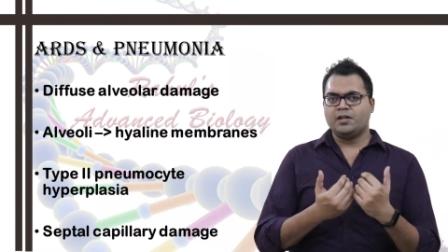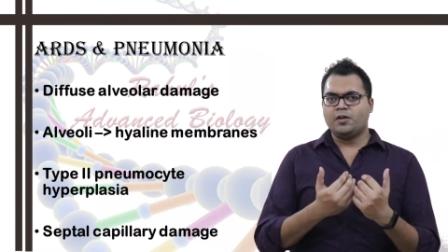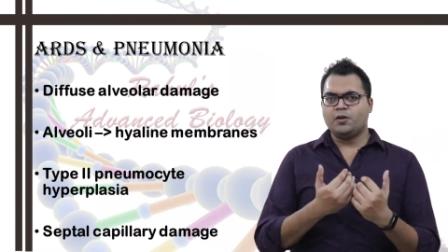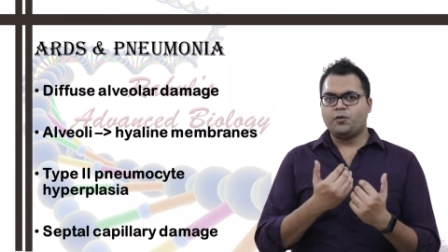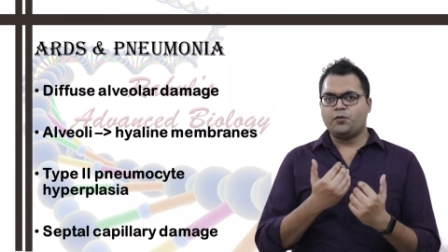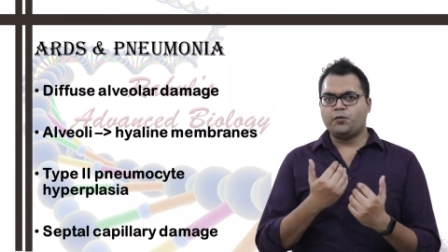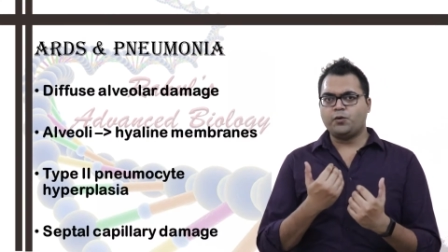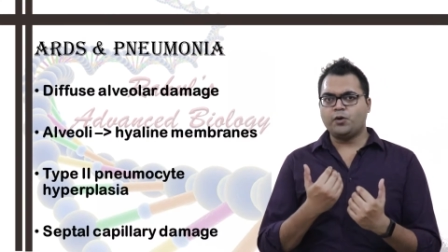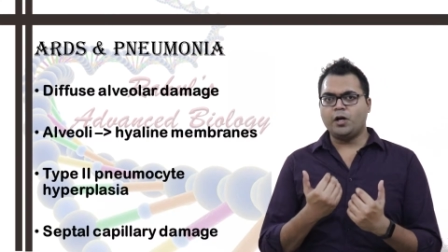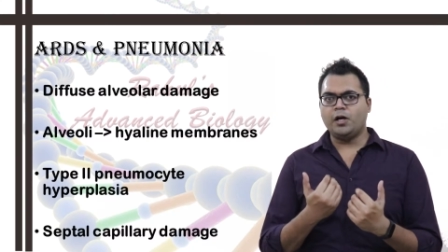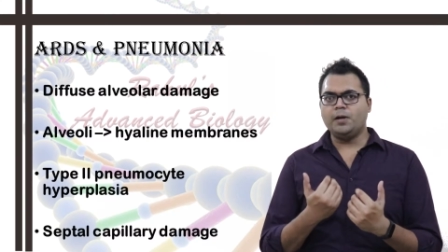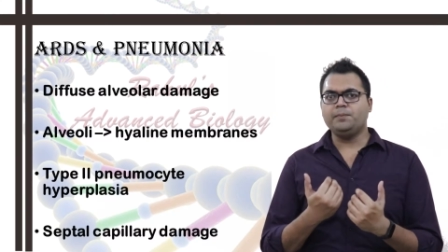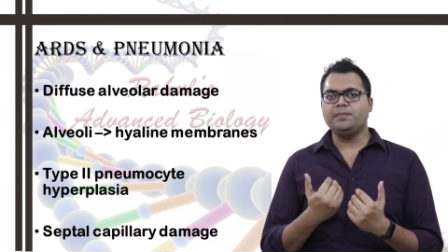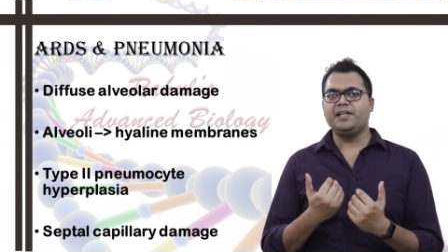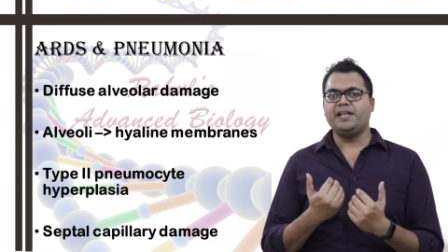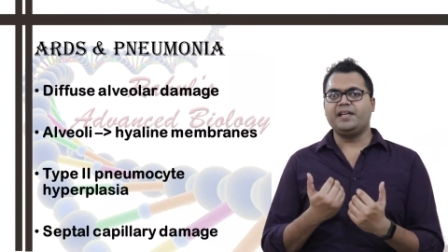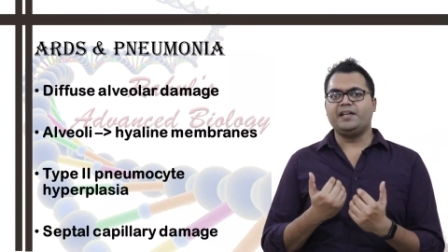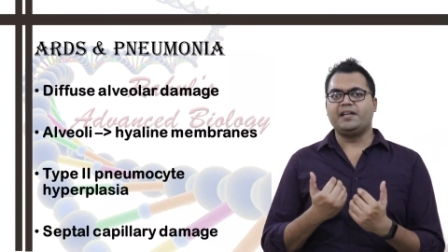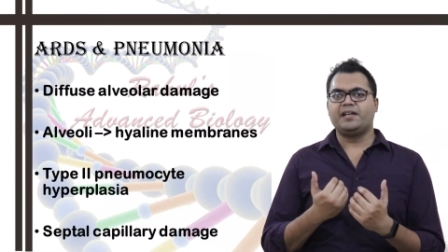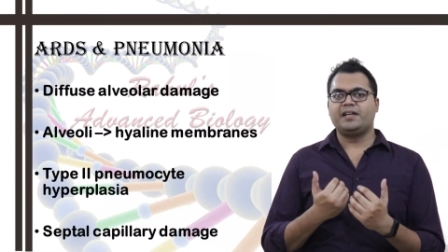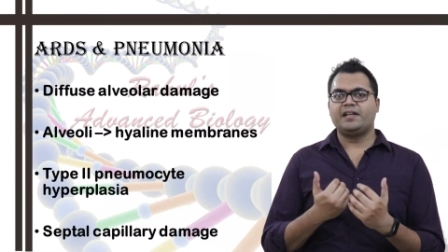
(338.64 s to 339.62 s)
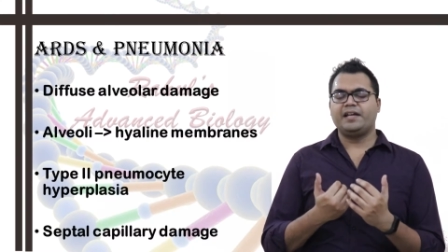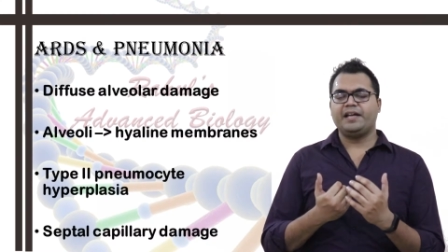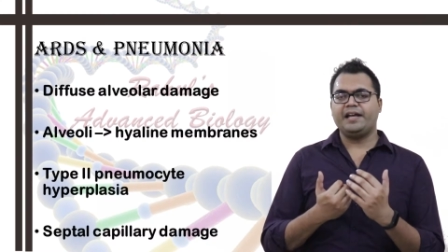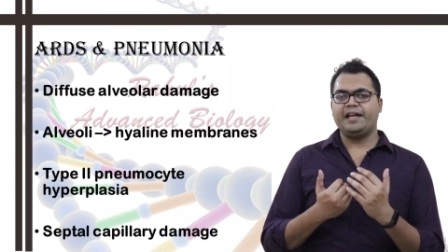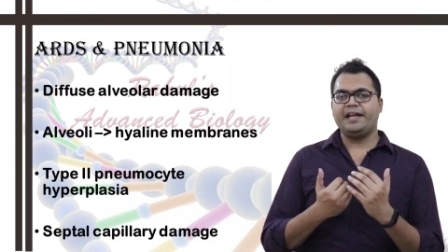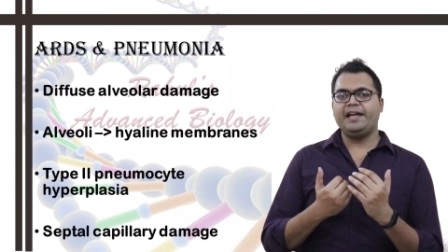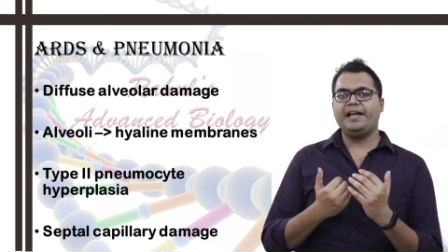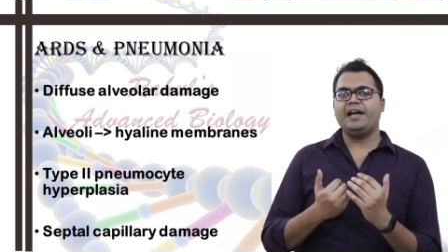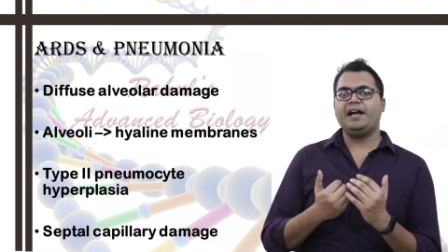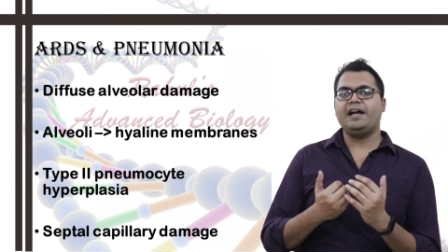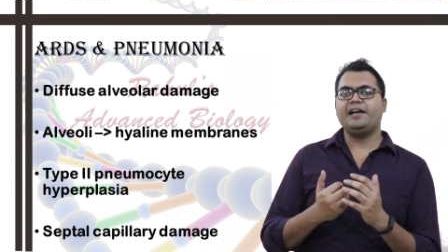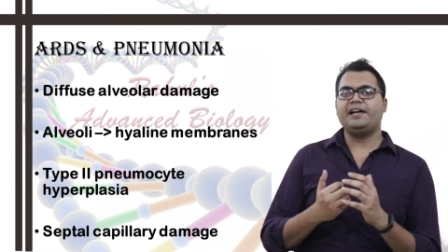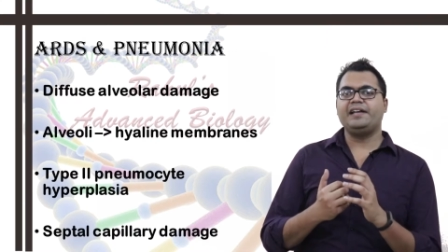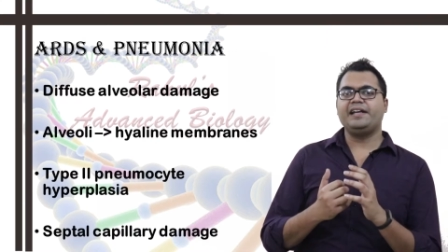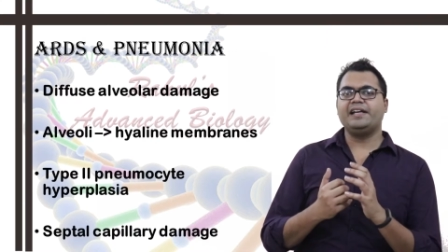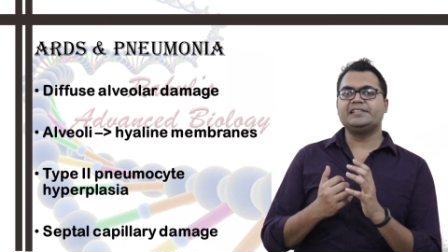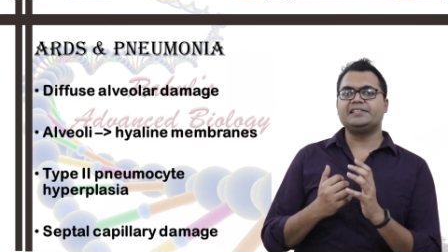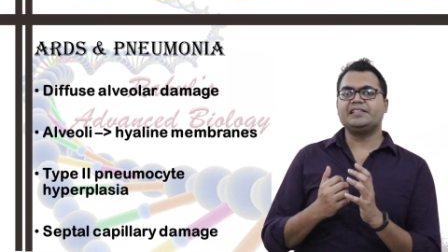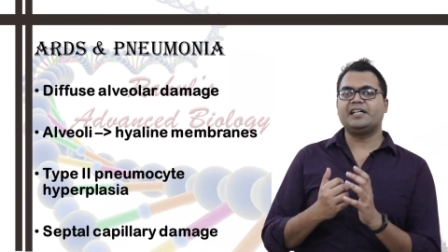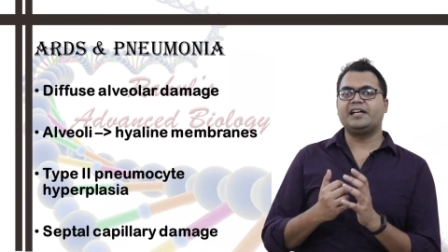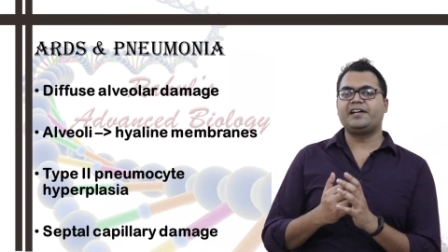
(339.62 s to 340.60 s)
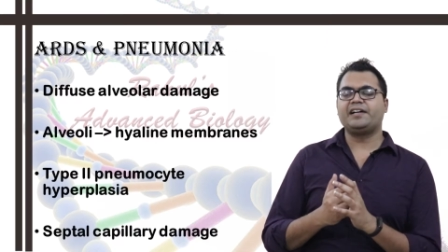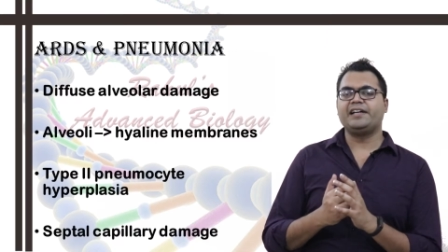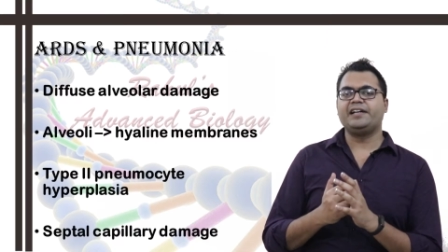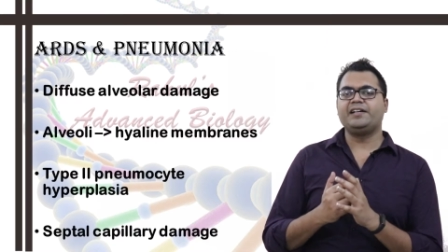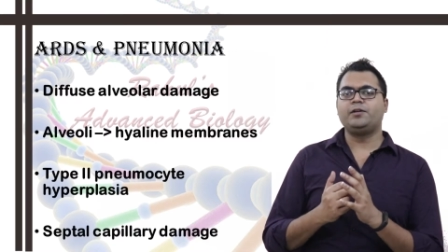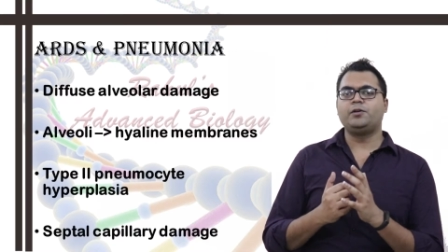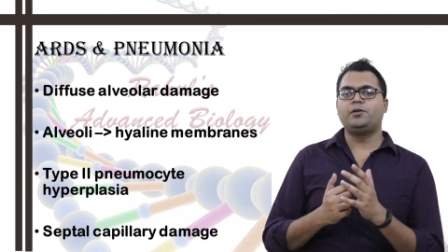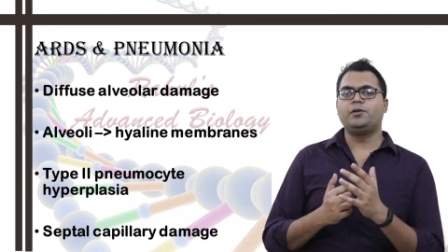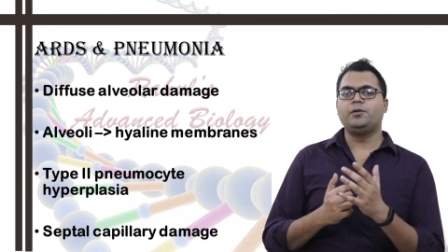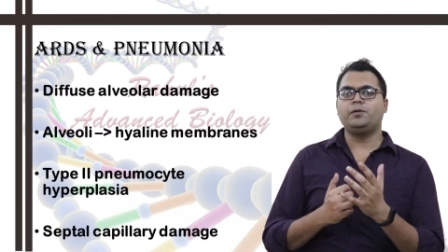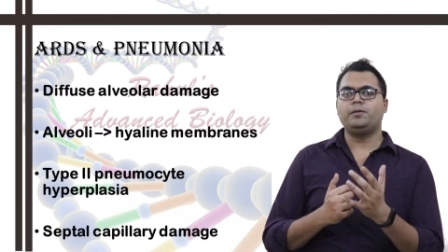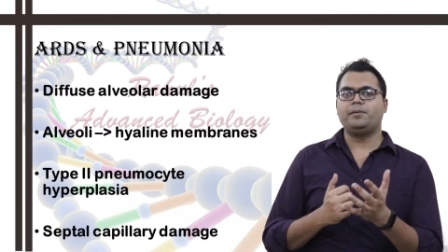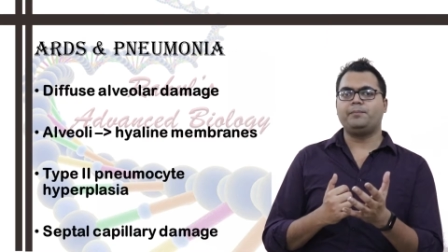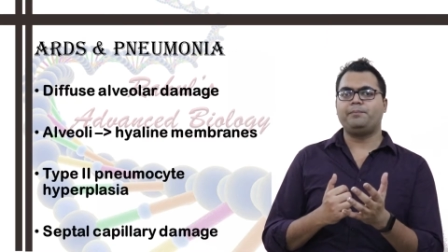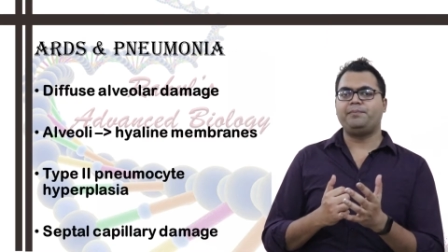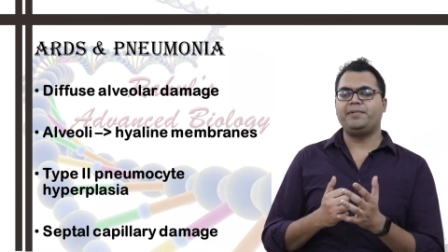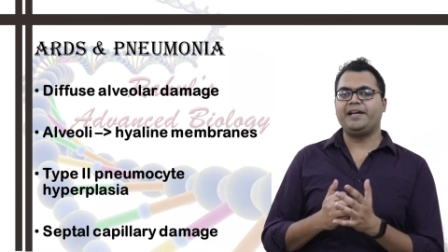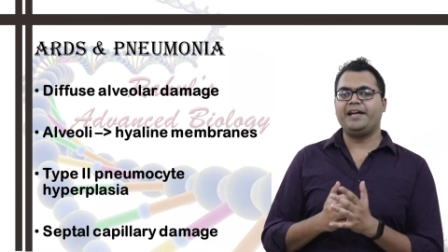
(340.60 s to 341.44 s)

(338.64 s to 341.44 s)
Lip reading: from the ARDS occurring due to